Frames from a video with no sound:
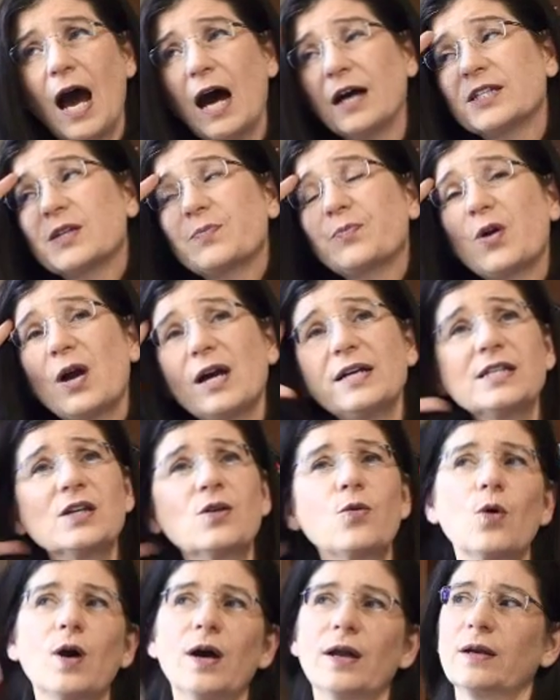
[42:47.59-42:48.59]
A
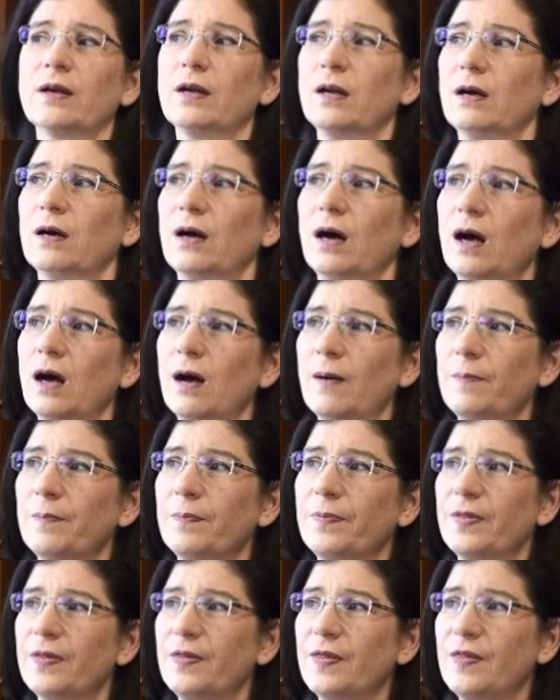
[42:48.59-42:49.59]
surprising one
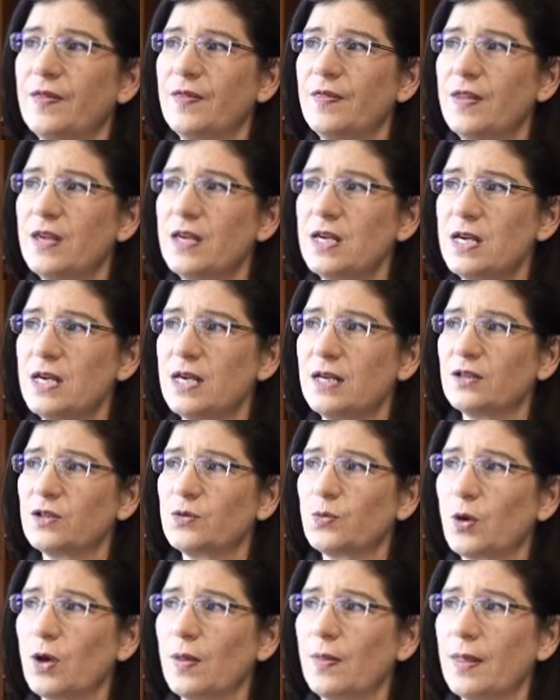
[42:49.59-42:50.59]

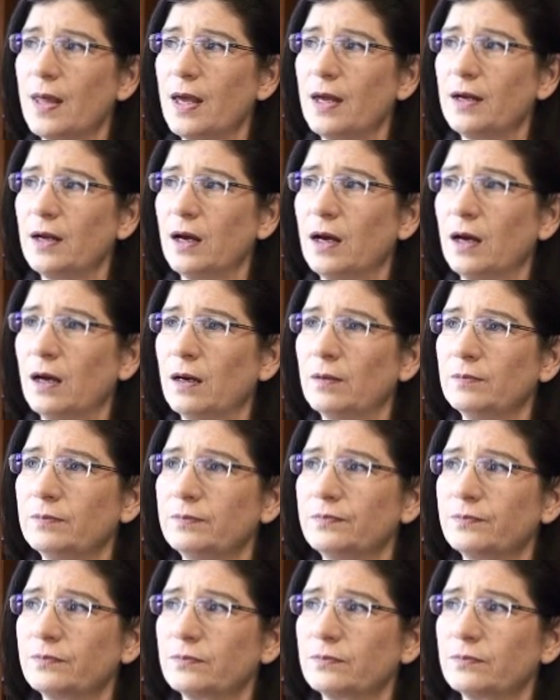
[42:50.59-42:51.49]
is one that I